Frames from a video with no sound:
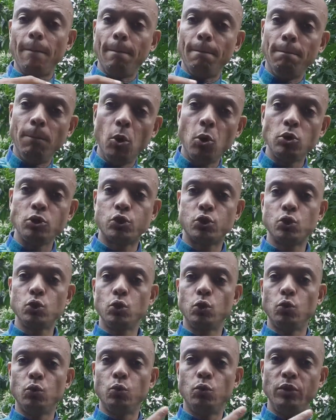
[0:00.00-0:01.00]
more
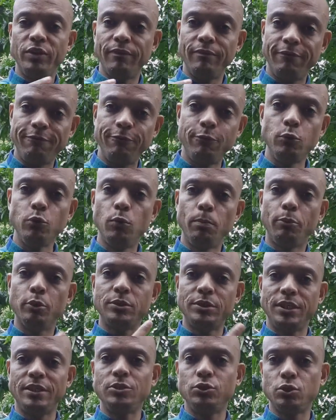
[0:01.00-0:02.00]
so with full
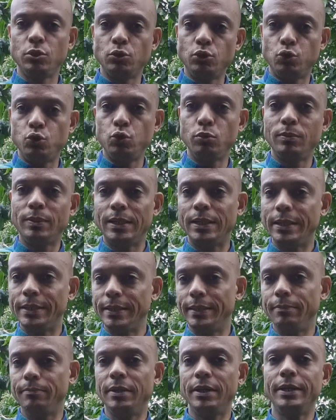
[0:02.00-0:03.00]
potential to
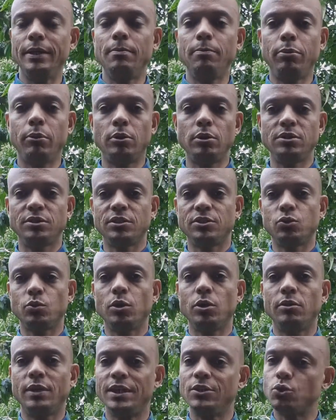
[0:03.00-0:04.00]
my employees as
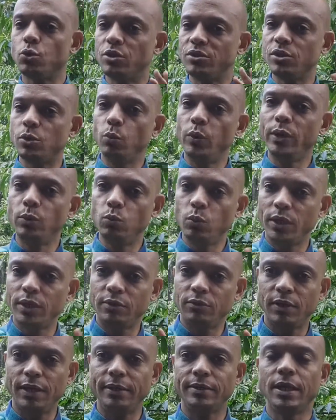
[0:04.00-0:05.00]
well, right? So it's a
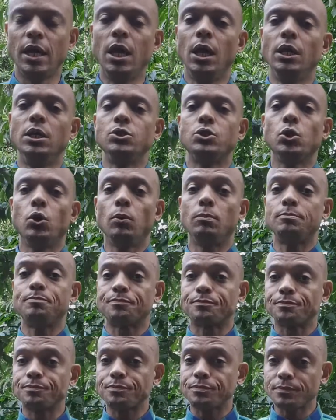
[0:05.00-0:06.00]
win-win, right? So
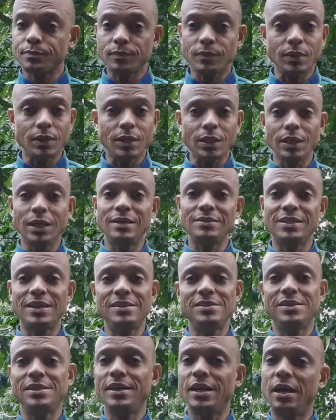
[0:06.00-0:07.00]
as I
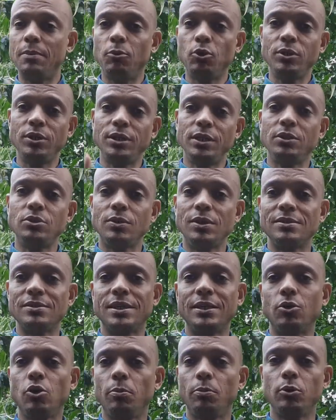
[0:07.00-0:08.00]
say, I'm on here to answer
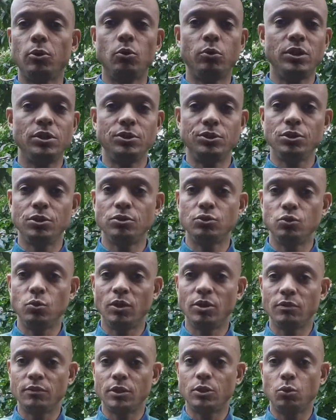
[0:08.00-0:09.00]
a couple of questions.
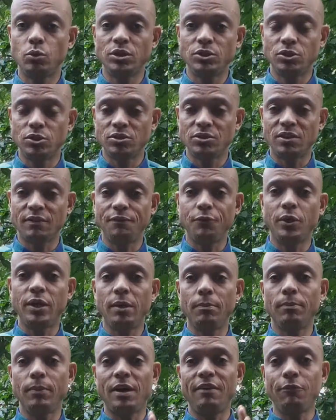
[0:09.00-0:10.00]
One of the questions
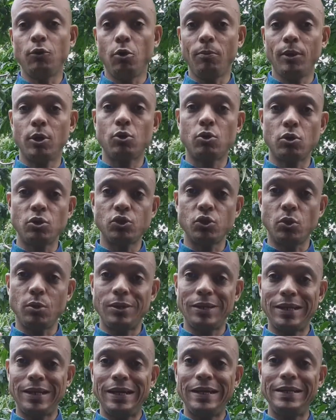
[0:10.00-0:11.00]
I've come across
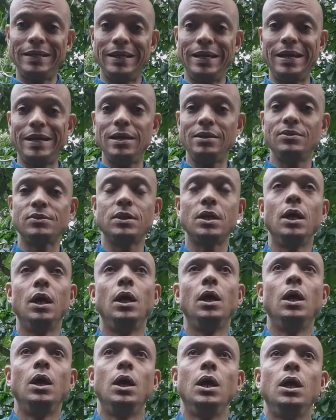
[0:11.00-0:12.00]
online is
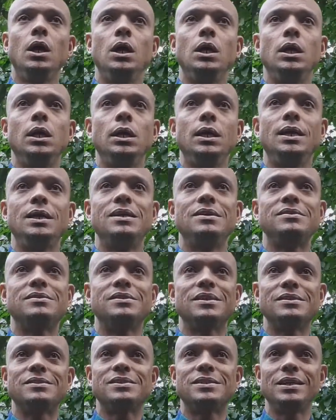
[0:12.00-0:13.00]

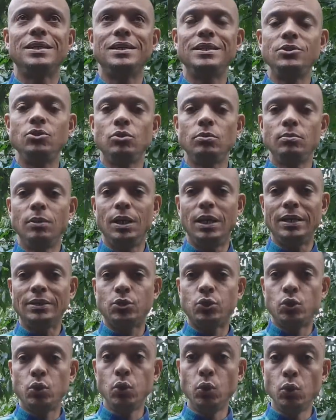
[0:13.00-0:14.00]
Selenium a
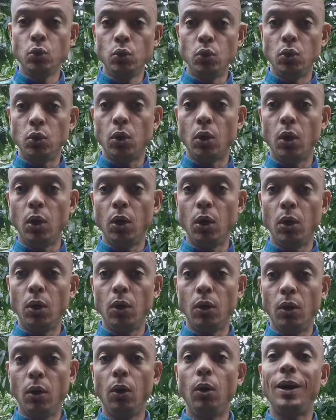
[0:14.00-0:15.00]
tool
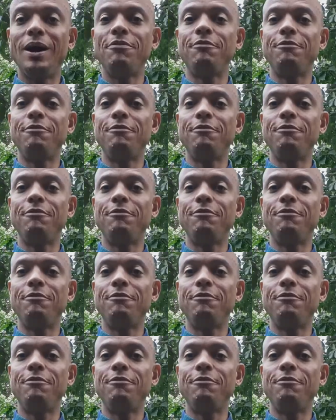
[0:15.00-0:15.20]
or a